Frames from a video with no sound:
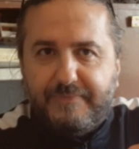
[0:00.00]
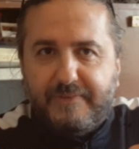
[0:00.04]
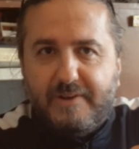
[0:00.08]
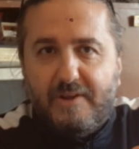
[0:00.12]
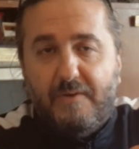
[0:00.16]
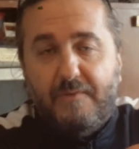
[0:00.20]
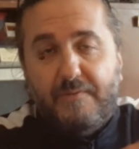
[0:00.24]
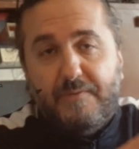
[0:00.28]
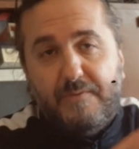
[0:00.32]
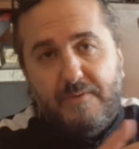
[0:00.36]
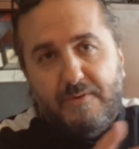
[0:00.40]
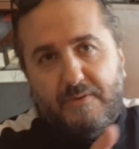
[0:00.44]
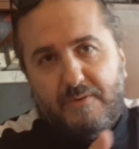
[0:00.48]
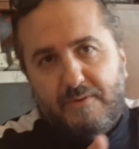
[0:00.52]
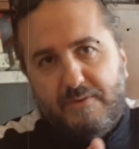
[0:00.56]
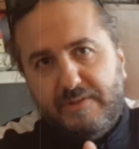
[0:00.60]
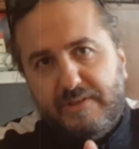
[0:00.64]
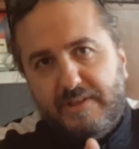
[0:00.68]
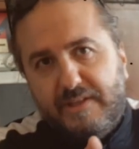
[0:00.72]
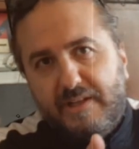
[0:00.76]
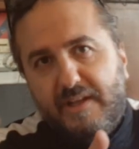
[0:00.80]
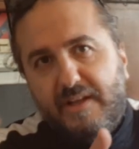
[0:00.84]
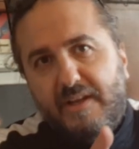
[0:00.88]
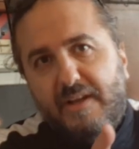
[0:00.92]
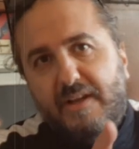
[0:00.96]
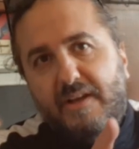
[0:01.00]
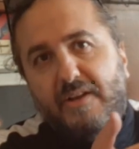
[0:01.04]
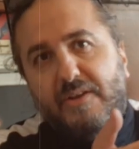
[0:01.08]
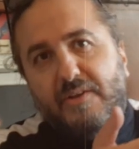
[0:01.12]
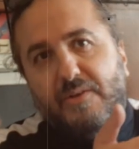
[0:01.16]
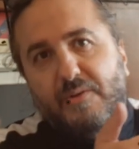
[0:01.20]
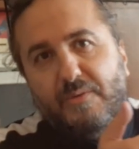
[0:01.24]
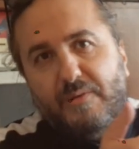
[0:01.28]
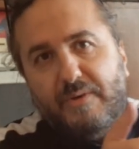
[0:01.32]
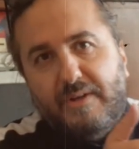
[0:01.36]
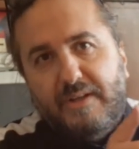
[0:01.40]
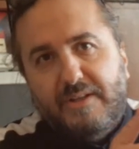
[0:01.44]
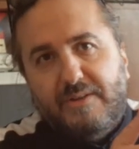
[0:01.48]
Of course,
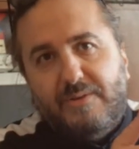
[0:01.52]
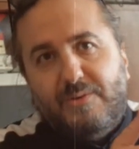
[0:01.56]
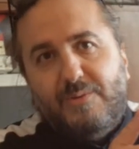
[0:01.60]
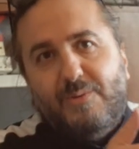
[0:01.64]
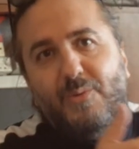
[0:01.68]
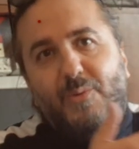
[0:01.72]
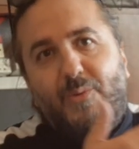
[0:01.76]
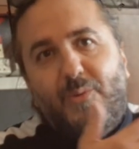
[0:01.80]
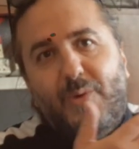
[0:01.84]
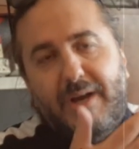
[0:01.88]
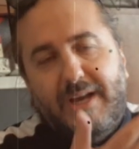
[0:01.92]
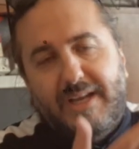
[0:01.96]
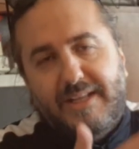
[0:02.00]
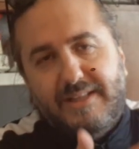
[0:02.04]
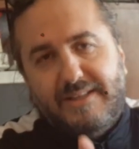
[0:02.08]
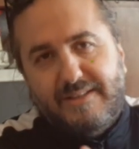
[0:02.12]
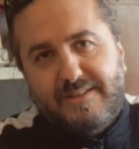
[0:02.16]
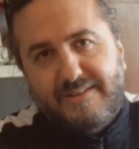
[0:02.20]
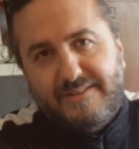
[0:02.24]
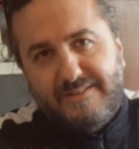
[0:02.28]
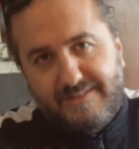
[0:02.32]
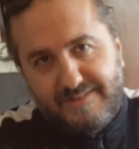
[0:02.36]
you need to wait.